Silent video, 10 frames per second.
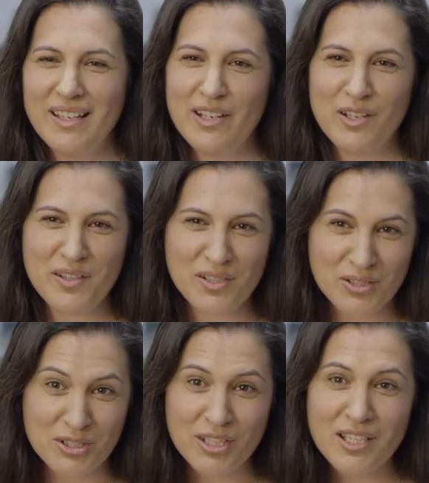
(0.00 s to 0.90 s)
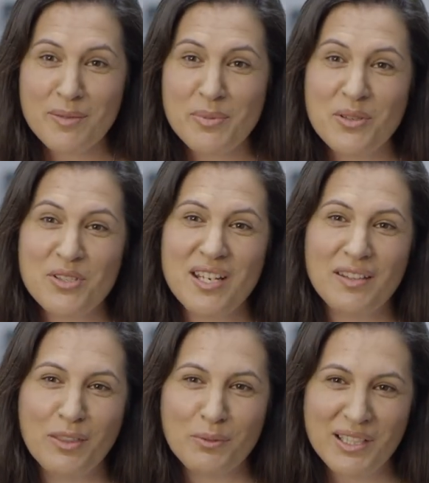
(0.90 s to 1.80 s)
and either you'd die because you
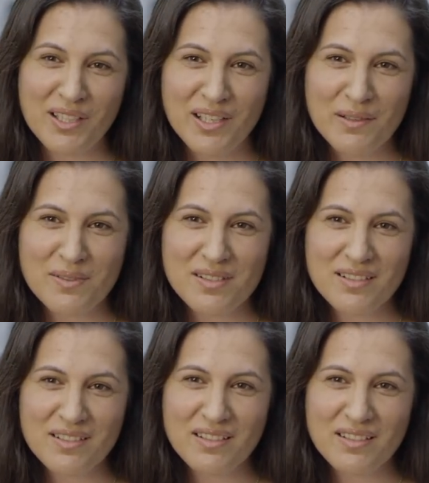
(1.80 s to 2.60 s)
had three lives